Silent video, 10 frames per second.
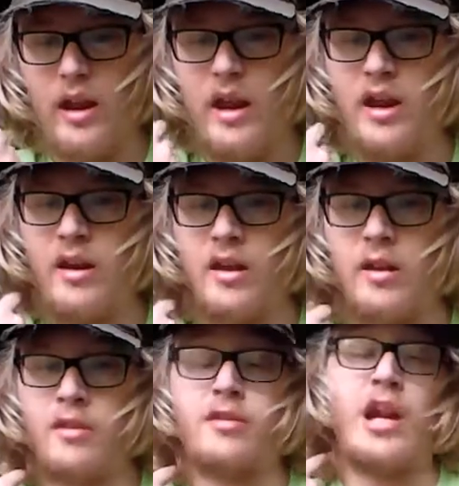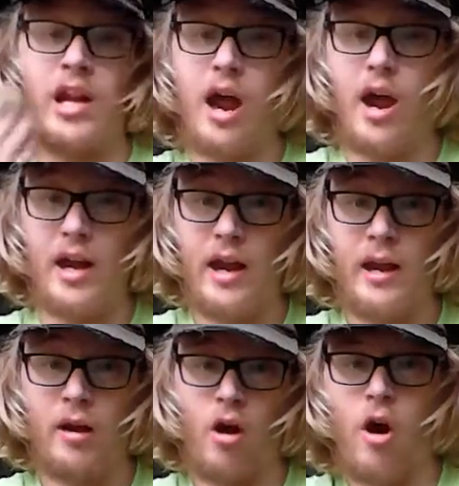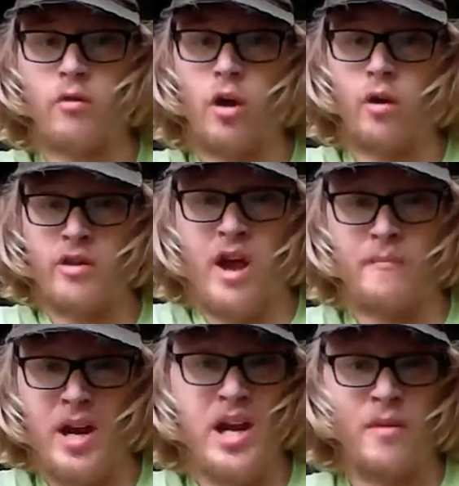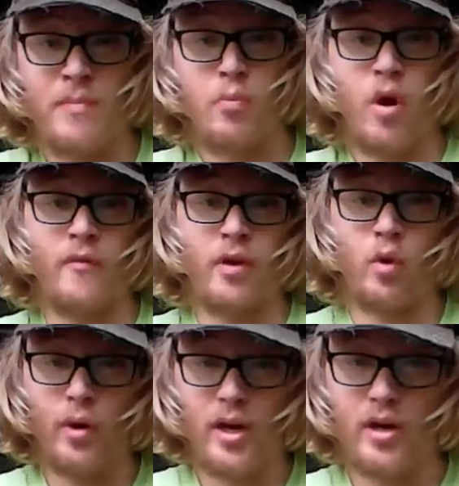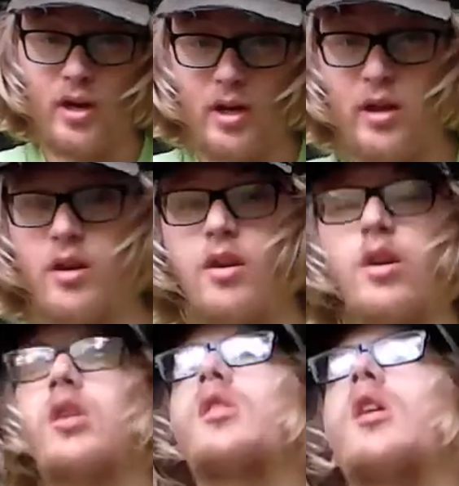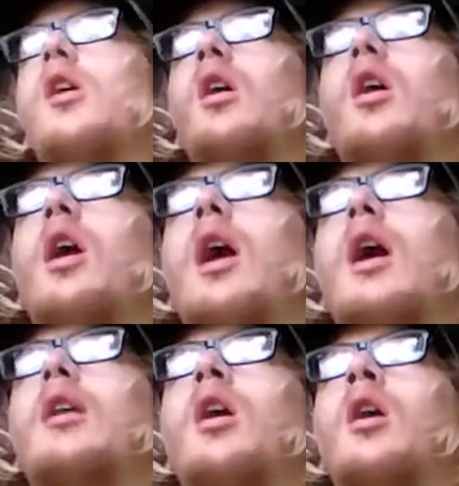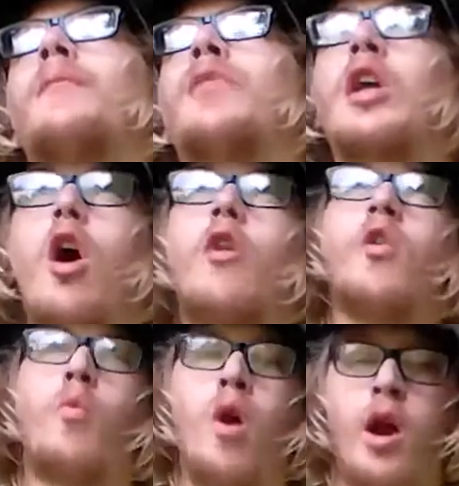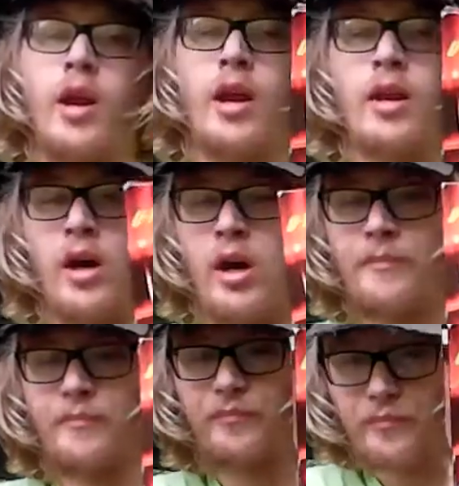in The Shining, although that may just be more of a coincidence. And the other one is, there